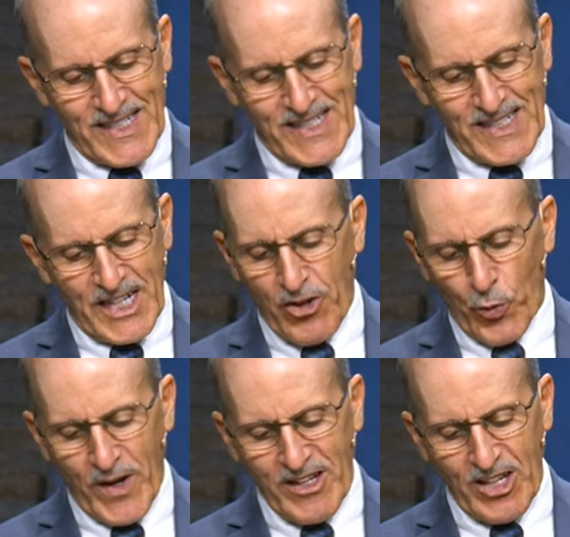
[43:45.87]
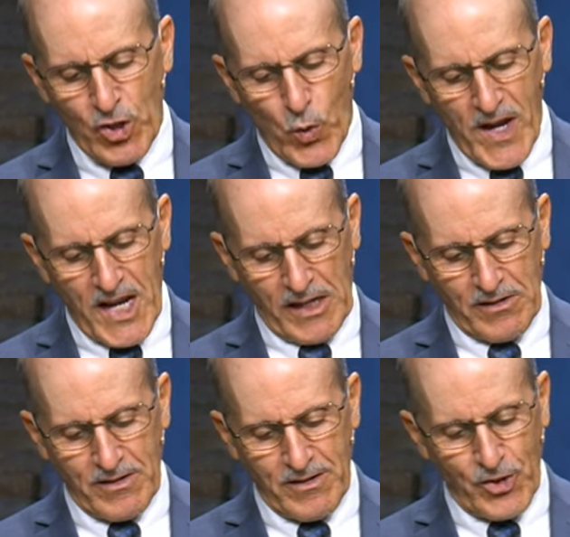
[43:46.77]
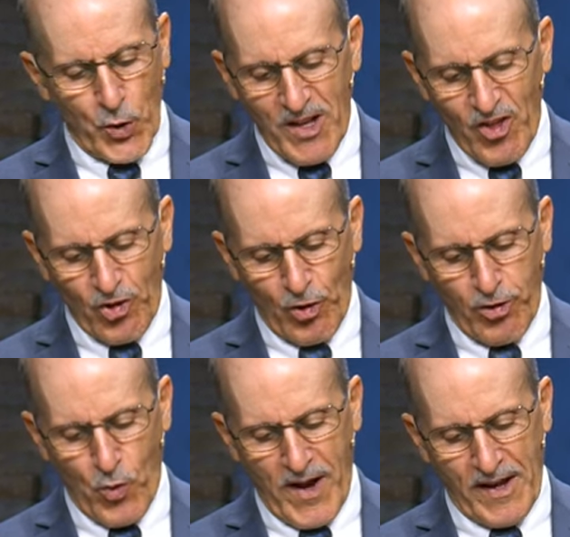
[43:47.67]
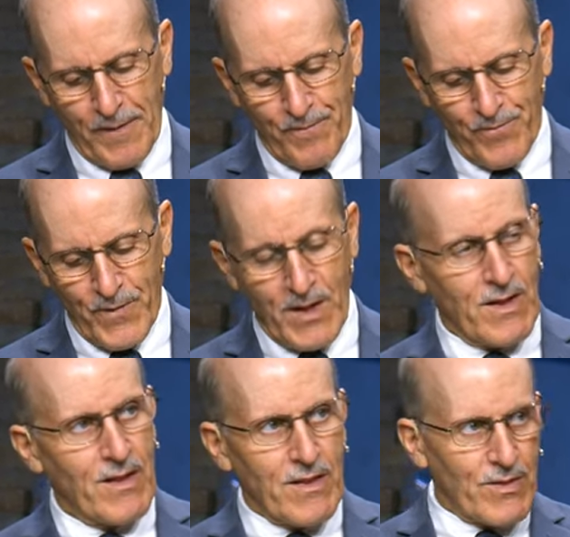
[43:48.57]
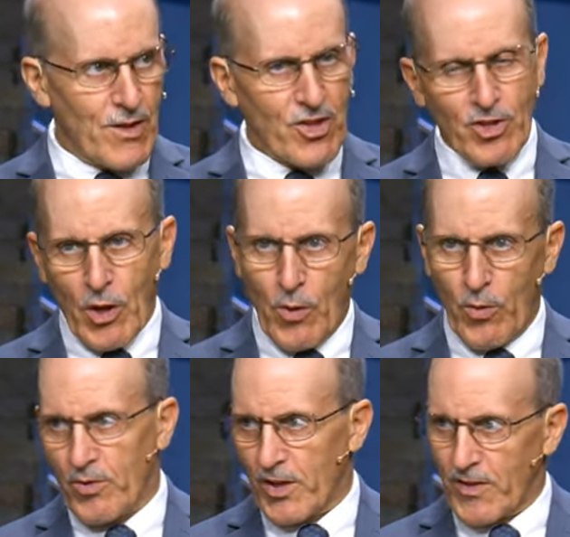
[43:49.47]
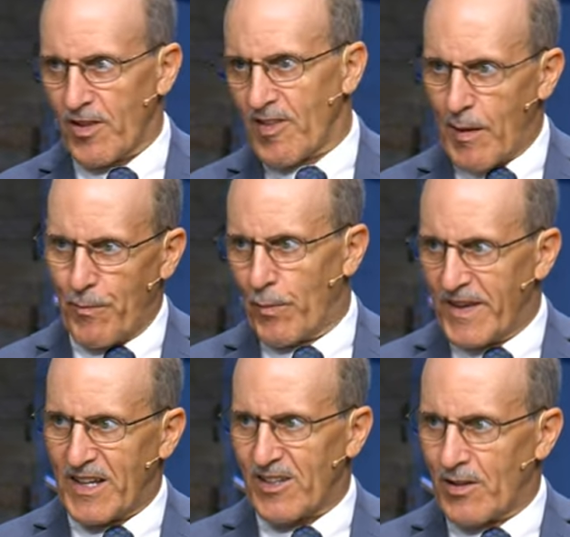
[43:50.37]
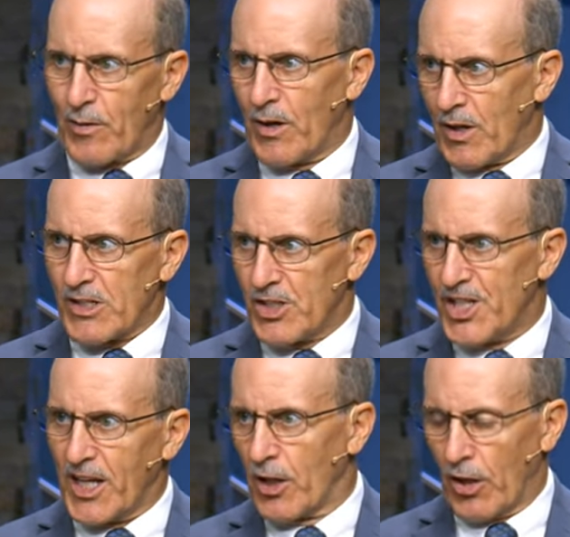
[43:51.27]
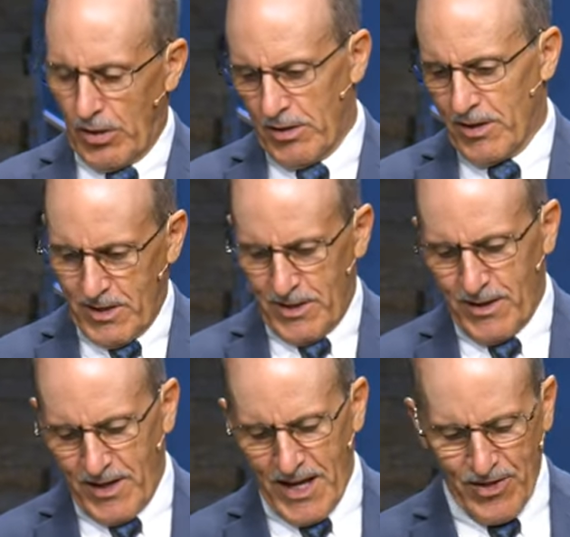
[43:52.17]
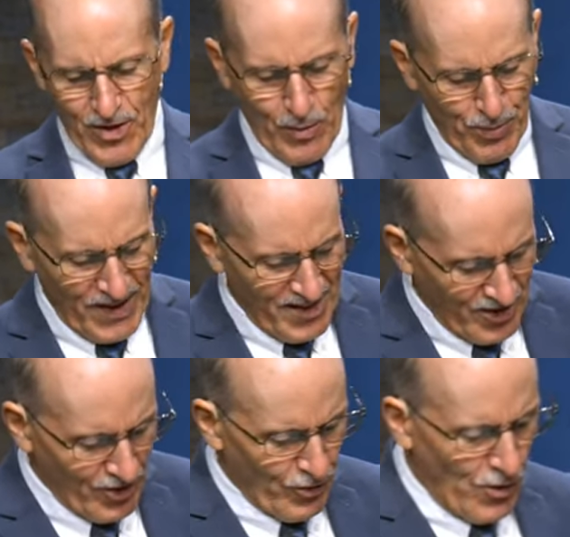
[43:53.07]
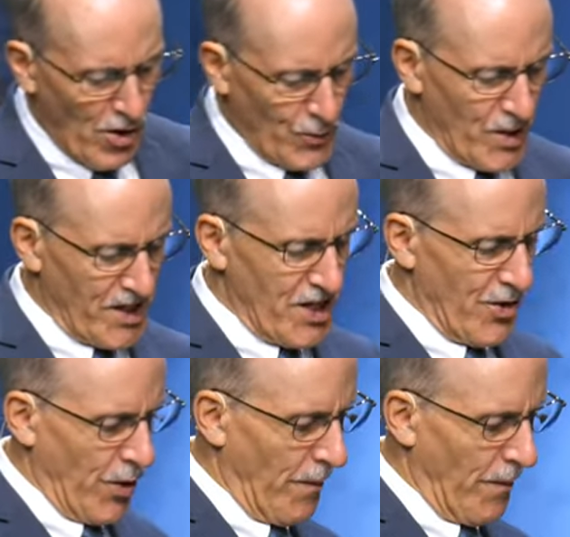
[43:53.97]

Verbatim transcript: It's rent in twain during this earthquake. The stones in this temple begin to jiggle in their places on one another.